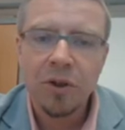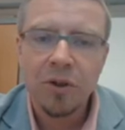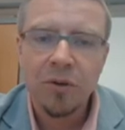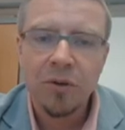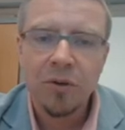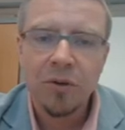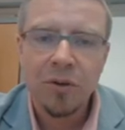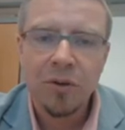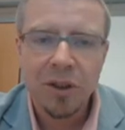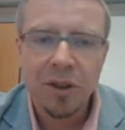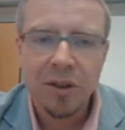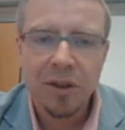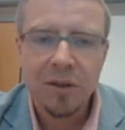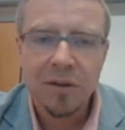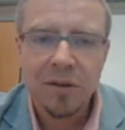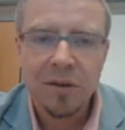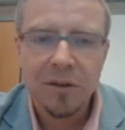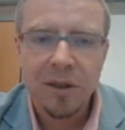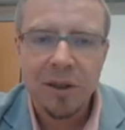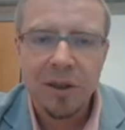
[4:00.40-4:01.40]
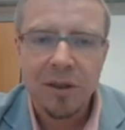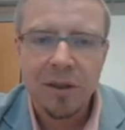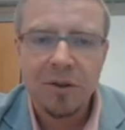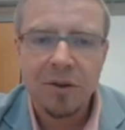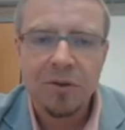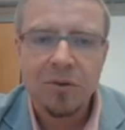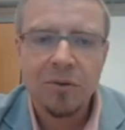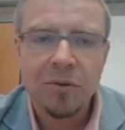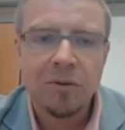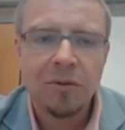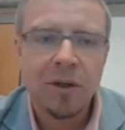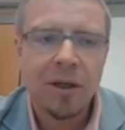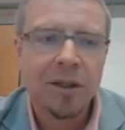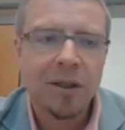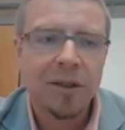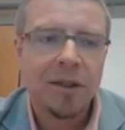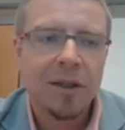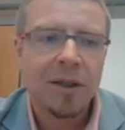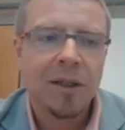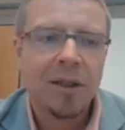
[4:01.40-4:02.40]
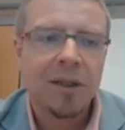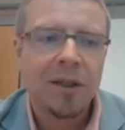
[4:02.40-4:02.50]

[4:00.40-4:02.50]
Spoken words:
you can just, I don't know, run